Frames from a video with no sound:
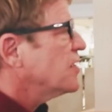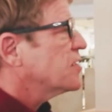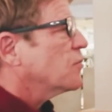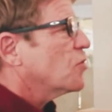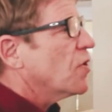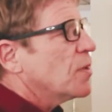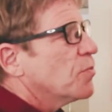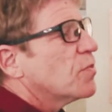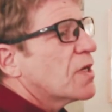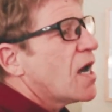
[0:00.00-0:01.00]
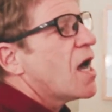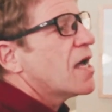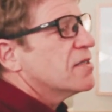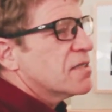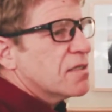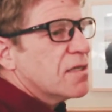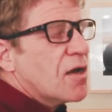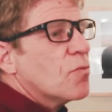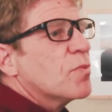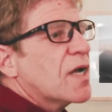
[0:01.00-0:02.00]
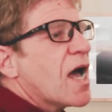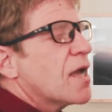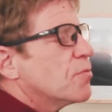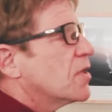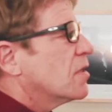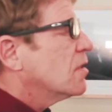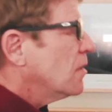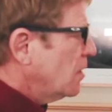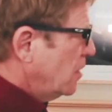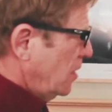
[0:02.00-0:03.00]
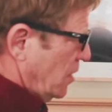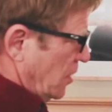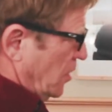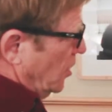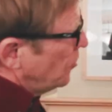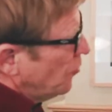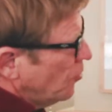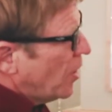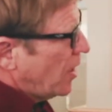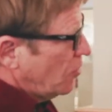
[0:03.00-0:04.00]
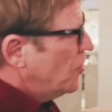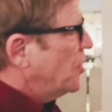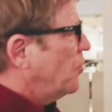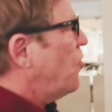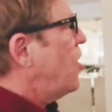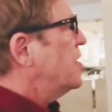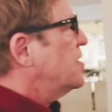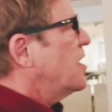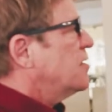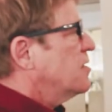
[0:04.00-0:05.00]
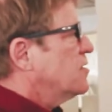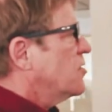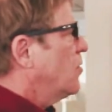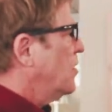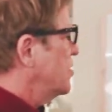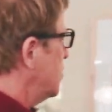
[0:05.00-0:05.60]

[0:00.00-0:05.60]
had some great guides that help guide me through my learning process and so on and